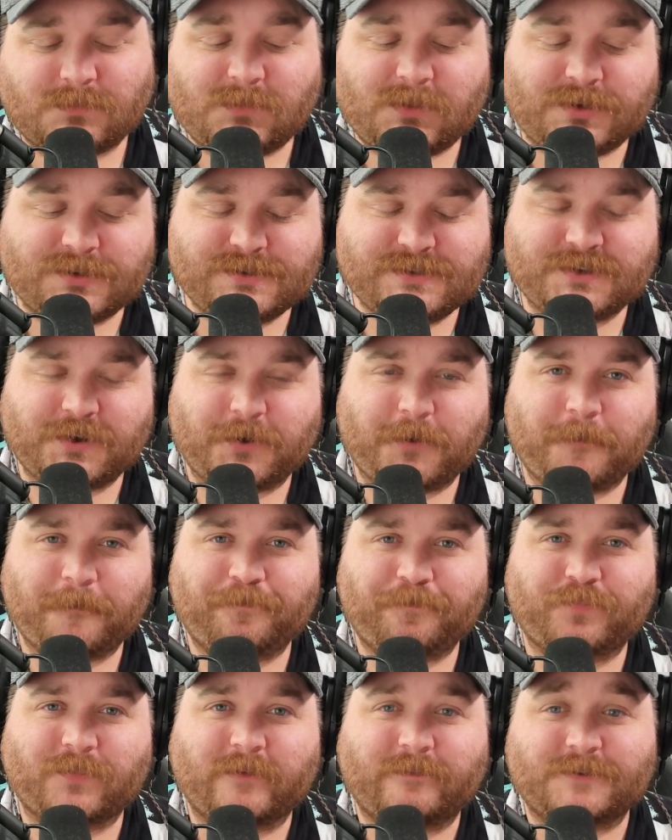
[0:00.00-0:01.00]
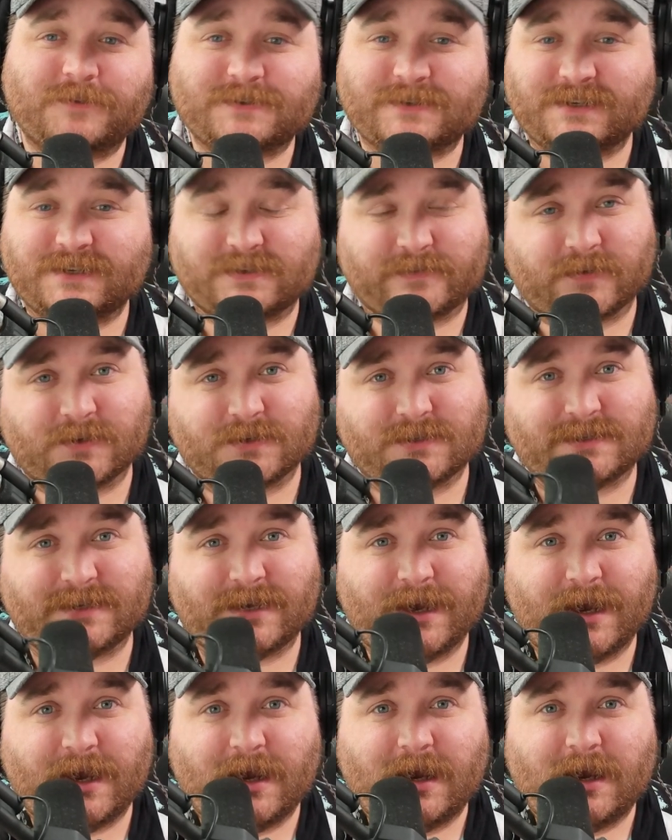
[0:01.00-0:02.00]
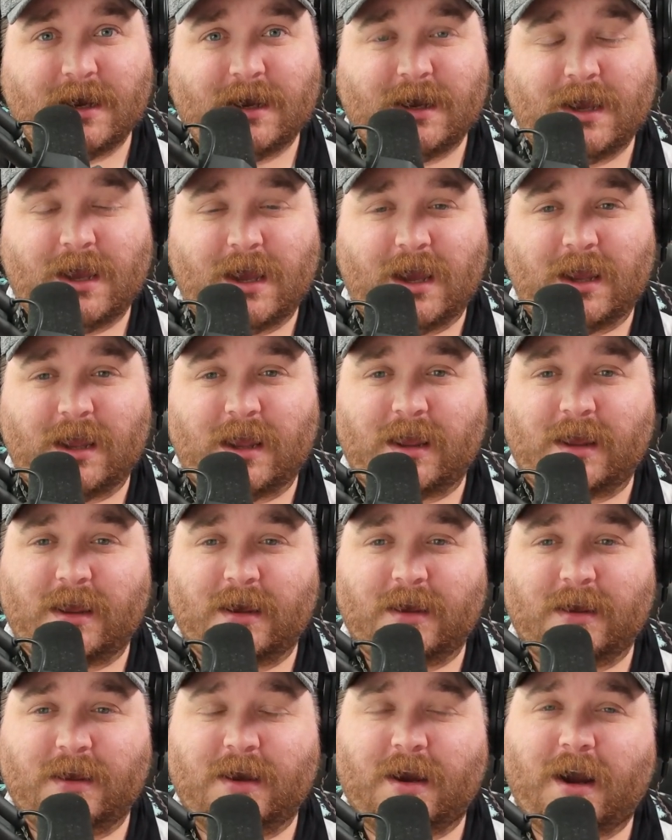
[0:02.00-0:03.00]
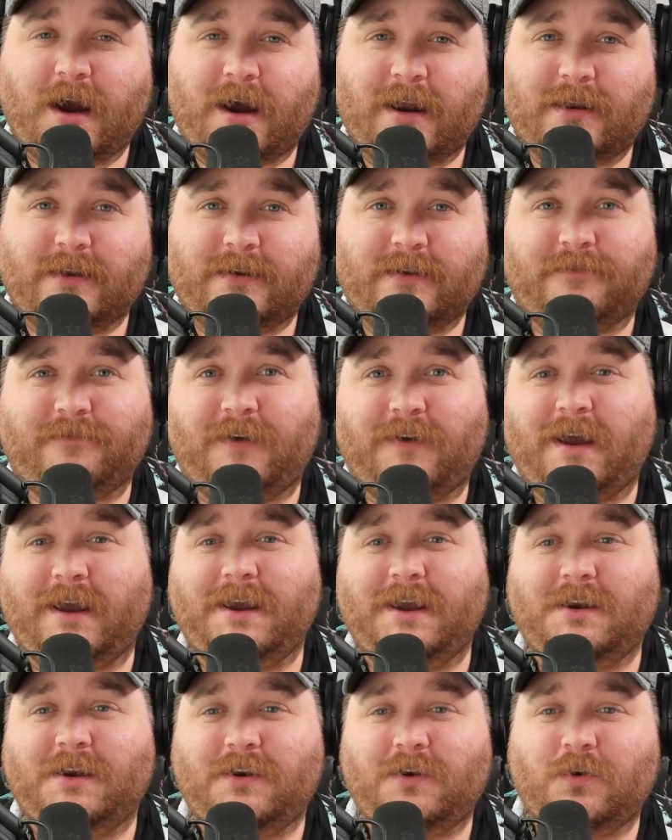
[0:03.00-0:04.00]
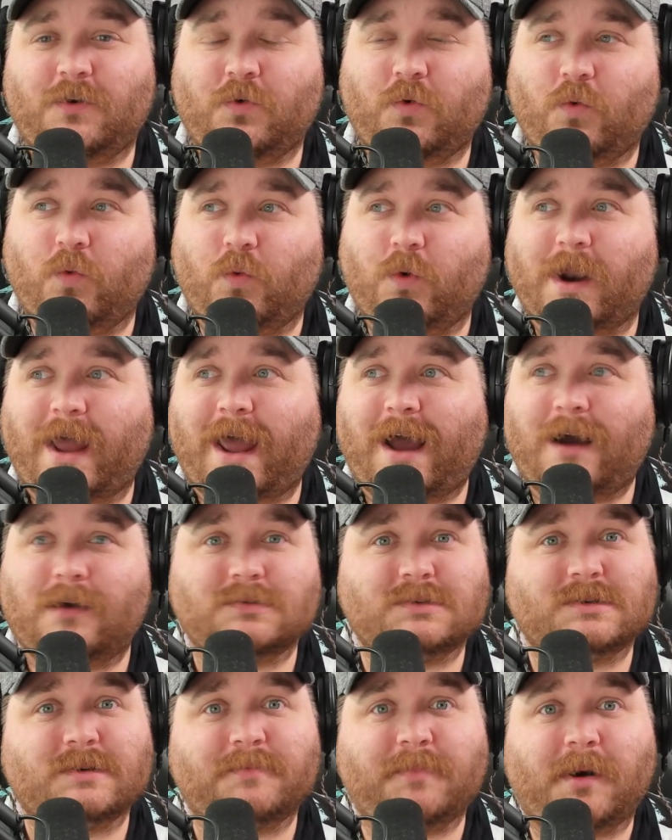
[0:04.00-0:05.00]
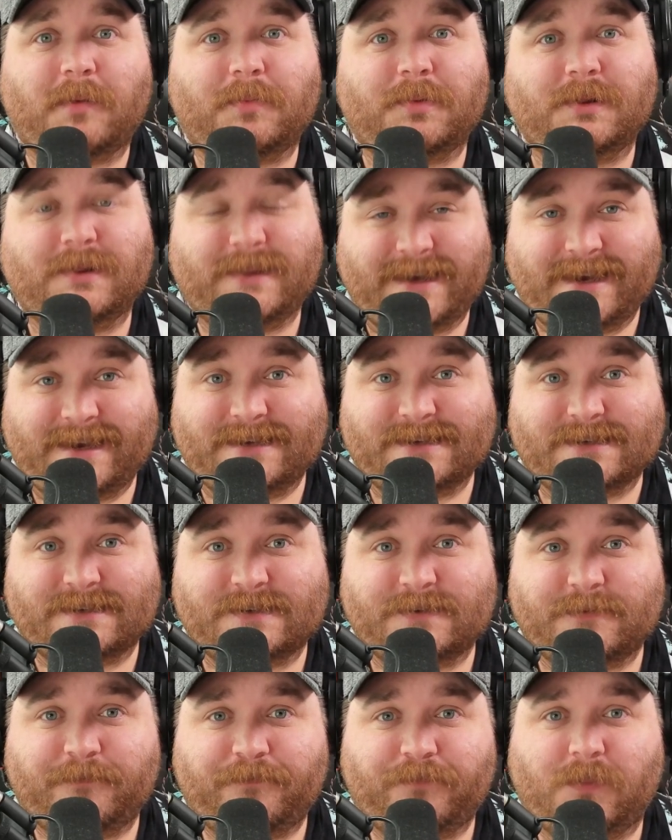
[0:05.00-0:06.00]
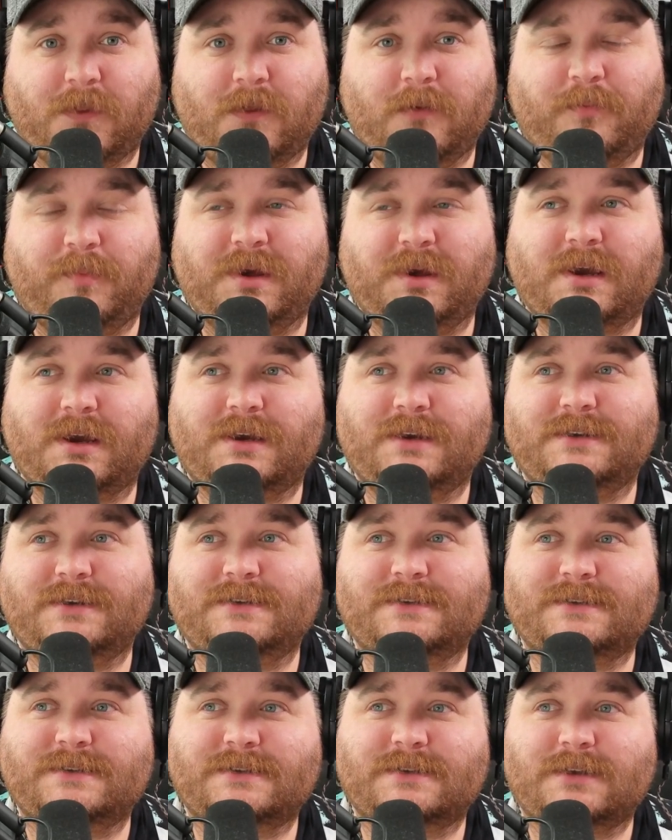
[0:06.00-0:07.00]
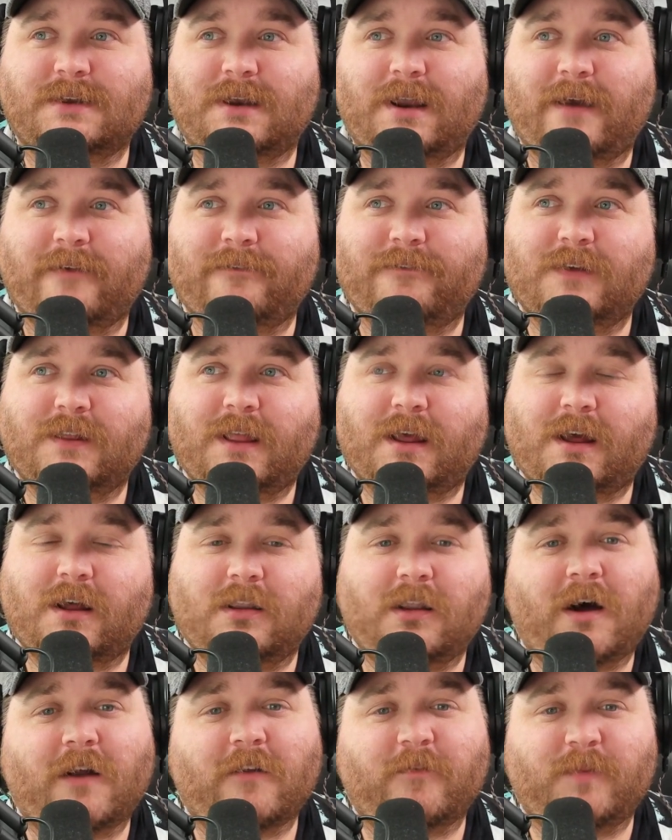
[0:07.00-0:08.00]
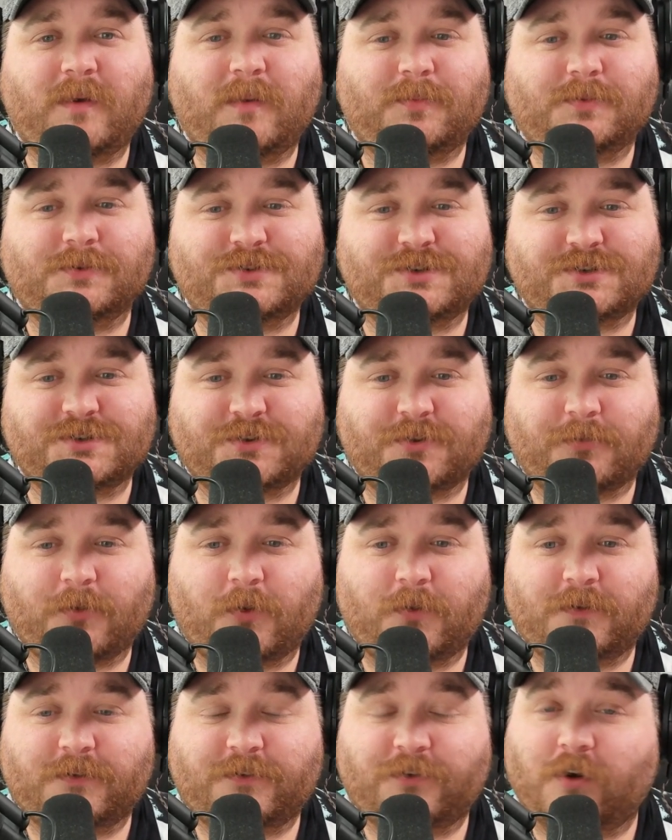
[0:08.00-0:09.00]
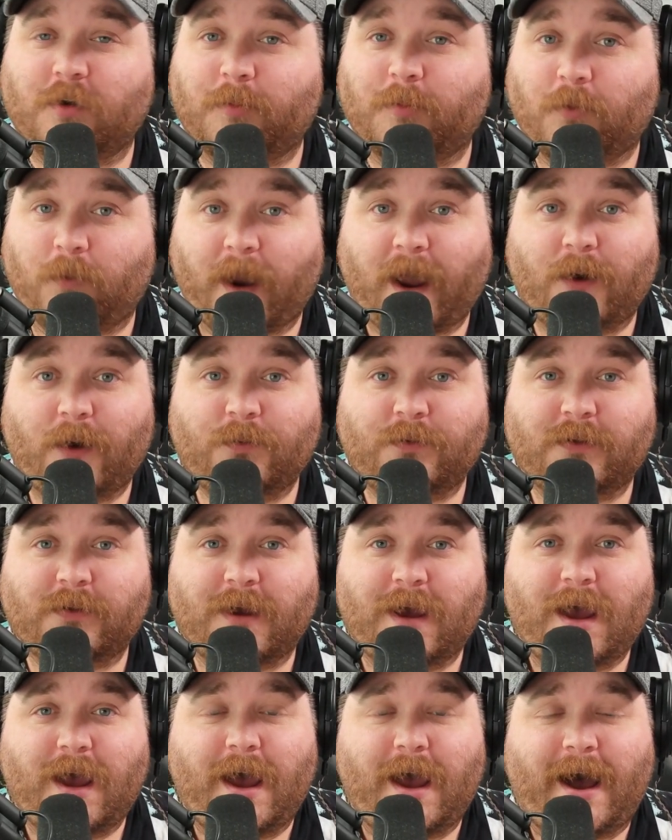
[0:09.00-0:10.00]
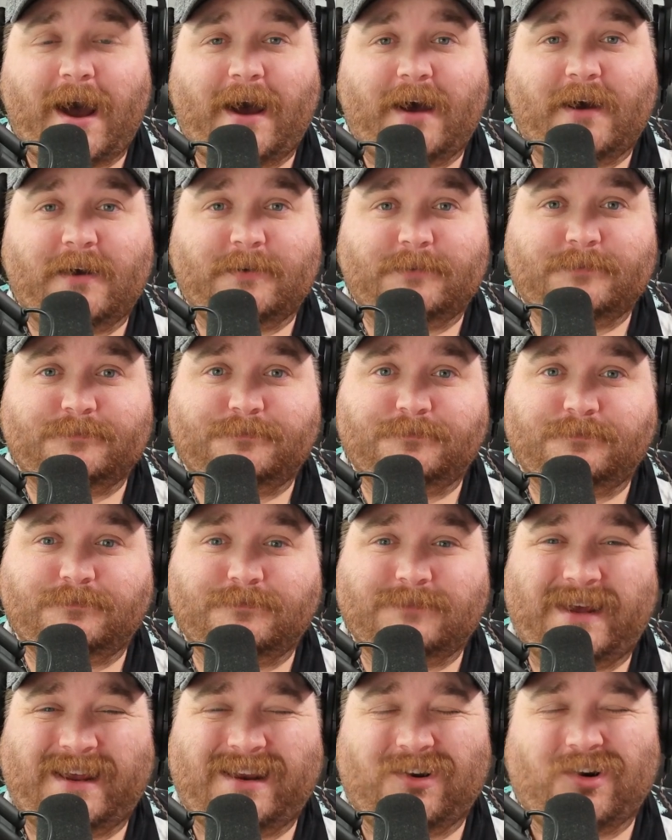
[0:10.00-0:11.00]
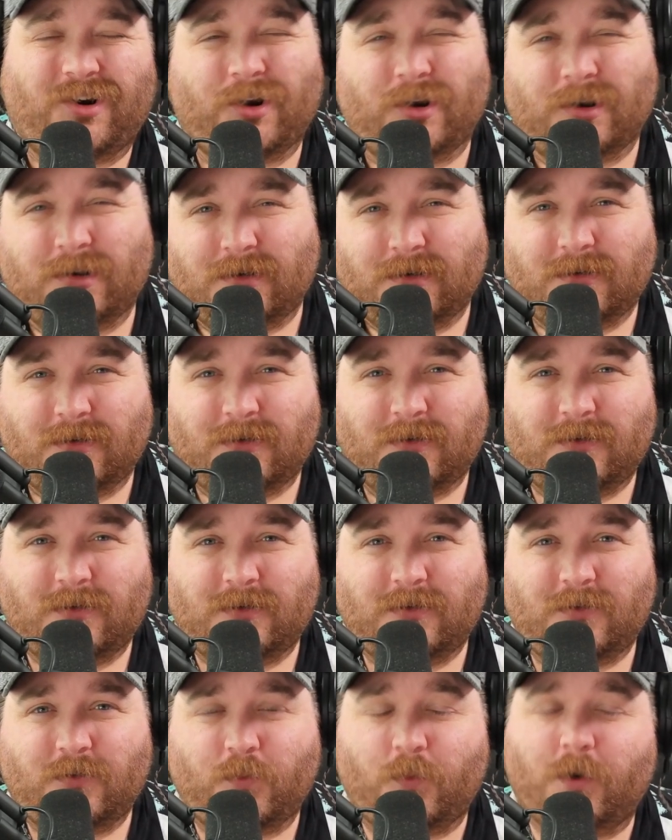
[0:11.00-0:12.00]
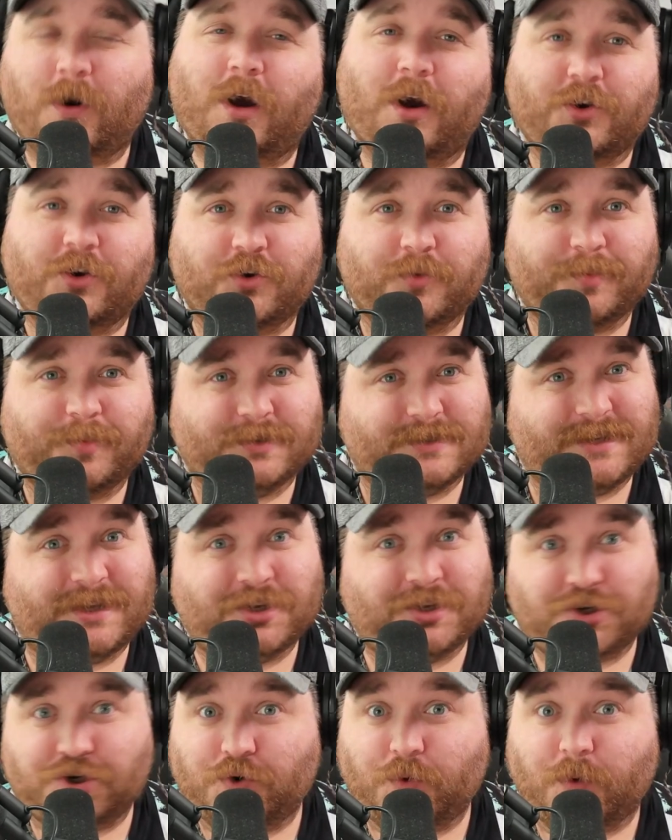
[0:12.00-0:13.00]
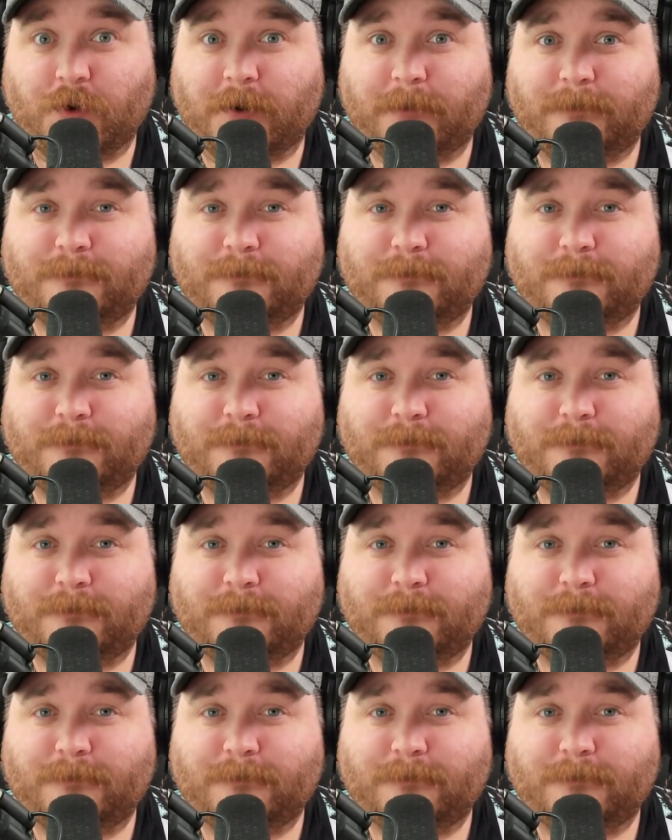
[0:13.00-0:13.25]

So, first things first, you gotta define what a housing bubble is, because I feel like a lot of people just throw the term around and aren't 100% sure.